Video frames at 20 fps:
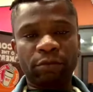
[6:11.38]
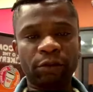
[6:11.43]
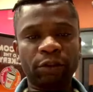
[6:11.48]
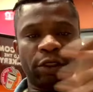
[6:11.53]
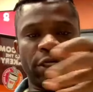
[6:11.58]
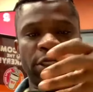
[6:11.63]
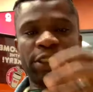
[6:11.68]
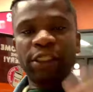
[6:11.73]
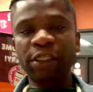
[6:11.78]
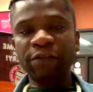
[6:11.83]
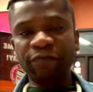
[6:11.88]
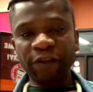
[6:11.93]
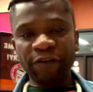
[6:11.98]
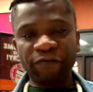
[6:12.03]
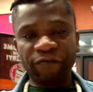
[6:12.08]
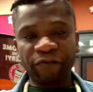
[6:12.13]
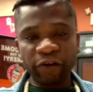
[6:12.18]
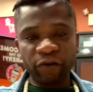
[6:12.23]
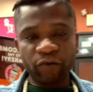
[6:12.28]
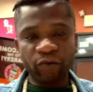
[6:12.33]
Receive
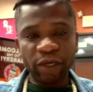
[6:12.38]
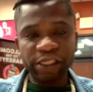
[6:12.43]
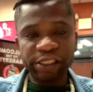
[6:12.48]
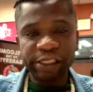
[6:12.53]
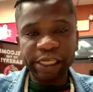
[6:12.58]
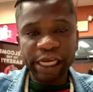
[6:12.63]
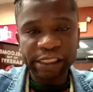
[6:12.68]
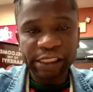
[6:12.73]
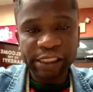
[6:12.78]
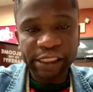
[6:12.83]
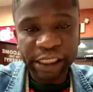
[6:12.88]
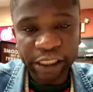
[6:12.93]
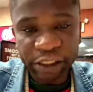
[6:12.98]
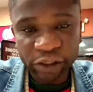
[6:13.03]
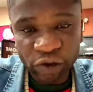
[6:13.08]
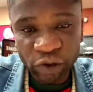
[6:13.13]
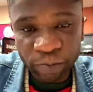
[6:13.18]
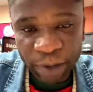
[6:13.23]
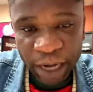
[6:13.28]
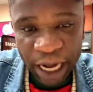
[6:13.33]
the frequency and
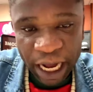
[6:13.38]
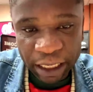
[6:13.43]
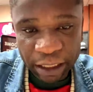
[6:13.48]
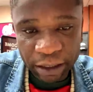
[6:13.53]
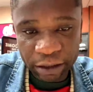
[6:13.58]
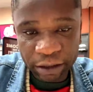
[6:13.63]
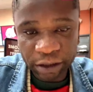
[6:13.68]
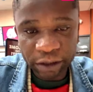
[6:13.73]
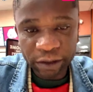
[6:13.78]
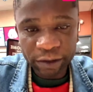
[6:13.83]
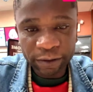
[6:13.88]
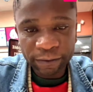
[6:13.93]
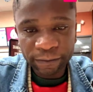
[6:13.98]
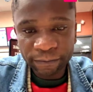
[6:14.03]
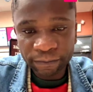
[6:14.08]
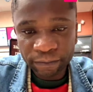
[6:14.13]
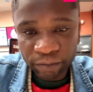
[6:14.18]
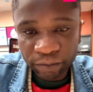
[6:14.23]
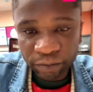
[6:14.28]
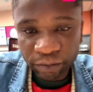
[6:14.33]
signal back.
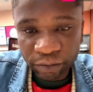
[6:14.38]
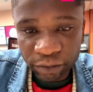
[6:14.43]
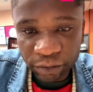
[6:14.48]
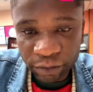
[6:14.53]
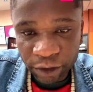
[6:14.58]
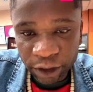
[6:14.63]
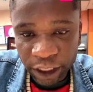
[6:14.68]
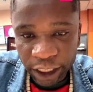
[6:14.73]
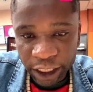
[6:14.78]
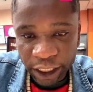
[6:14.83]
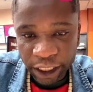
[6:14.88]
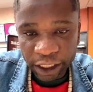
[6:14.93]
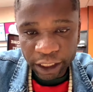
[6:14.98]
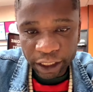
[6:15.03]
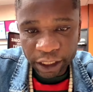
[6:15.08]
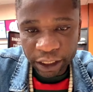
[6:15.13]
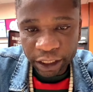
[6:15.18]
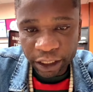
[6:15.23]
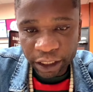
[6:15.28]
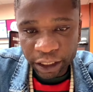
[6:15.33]
Yeah?
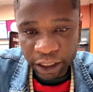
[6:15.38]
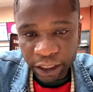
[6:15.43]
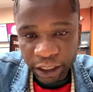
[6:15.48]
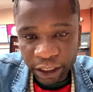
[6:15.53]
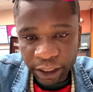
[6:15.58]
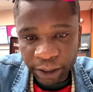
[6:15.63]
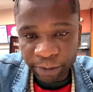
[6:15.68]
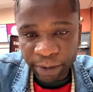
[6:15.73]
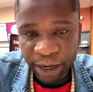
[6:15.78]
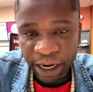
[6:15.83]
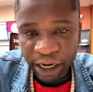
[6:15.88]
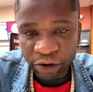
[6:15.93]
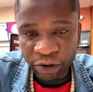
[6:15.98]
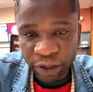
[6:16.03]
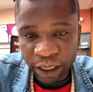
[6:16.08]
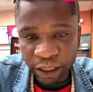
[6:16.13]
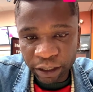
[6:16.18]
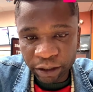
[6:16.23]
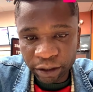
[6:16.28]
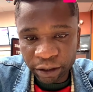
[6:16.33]

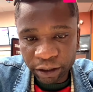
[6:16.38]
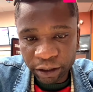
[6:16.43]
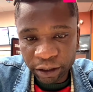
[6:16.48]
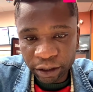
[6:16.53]
Emmanuel.